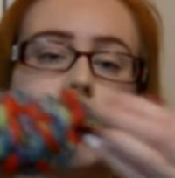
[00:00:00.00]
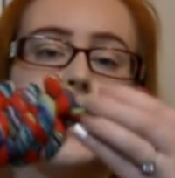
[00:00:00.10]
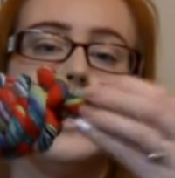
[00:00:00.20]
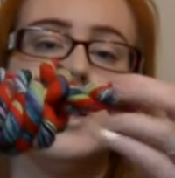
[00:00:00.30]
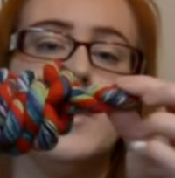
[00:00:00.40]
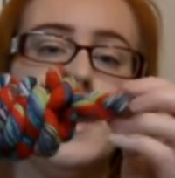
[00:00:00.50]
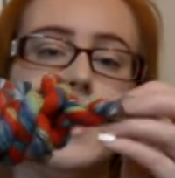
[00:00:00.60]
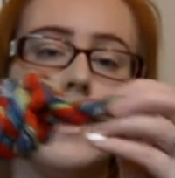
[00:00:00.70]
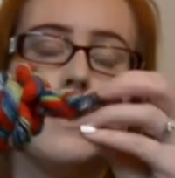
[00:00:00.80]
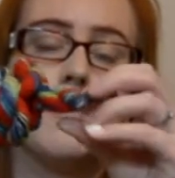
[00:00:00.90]
They're a little
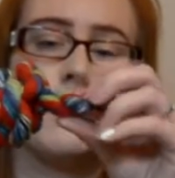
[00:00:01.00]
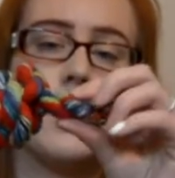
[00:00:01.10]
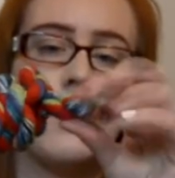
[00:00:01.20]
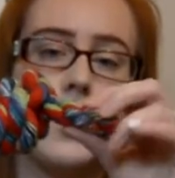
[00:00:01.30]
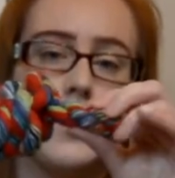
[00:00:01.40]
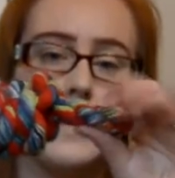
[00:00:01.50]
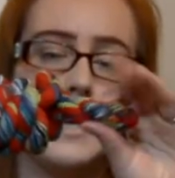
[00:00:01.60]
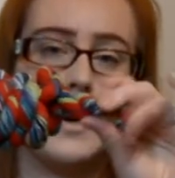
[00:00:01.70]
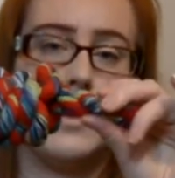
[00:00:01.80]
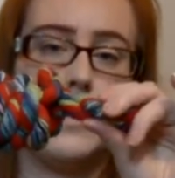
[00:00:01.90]
bit of the thinner
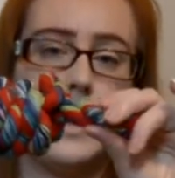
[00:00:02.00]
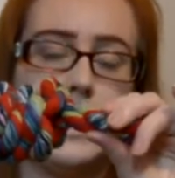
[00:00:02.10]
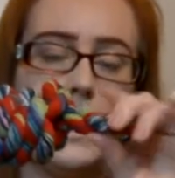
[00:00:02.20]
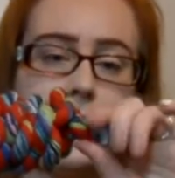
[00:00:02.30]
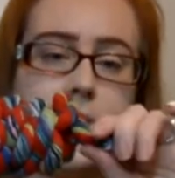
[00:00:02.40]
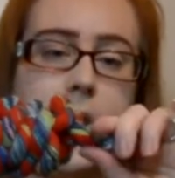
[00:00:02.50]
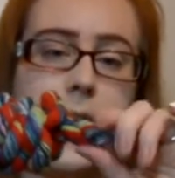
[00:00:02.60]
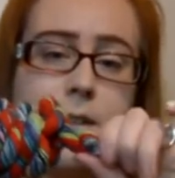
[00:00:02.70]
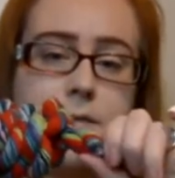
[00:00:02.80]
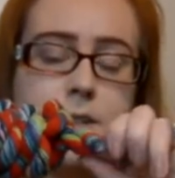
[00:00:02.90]
material than I like to
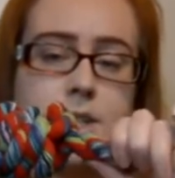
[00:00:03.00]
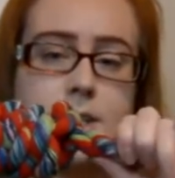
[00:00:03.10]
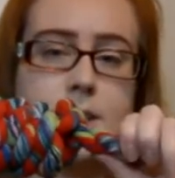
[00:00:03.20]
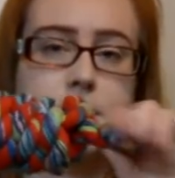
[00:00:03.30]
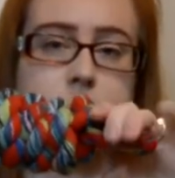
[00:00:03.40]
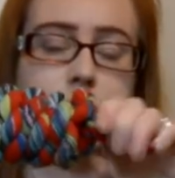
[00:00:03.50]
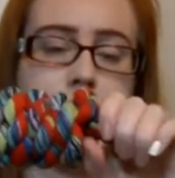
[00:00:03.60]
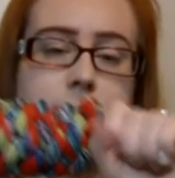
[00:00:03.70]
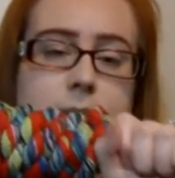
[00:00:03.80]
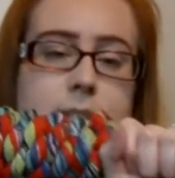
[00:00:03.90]
have, just because my
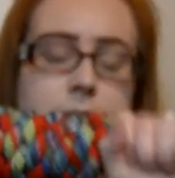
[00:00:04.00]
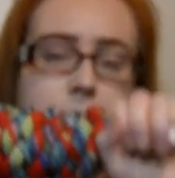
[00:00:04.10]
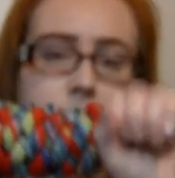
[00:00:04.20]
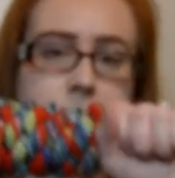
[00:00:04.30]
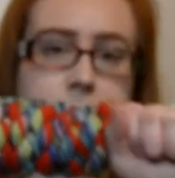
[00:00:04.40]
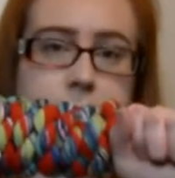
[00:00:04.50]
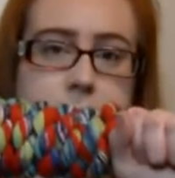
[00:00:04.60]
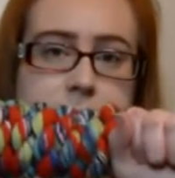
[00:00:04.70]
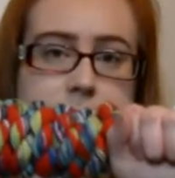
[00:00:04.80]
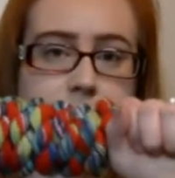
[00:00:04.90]
hands, I feel like they
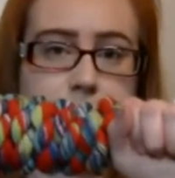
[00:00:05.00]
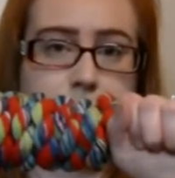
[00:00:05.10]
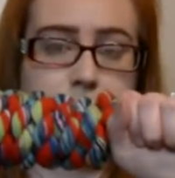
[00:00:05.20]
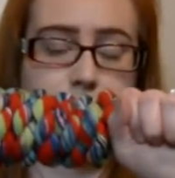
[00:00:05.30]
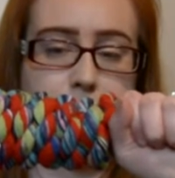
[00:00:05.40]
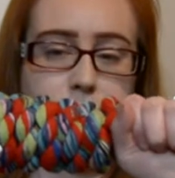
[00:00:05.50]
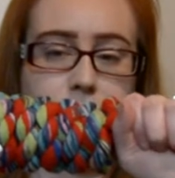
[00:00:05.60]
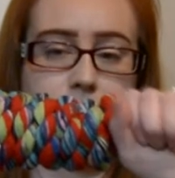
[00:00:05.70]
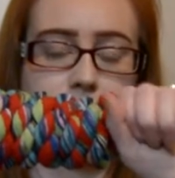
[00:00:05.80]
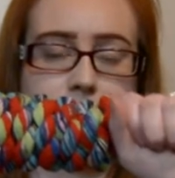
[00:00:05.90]
get stiff if I'm
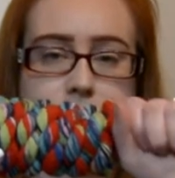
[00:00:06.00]
holding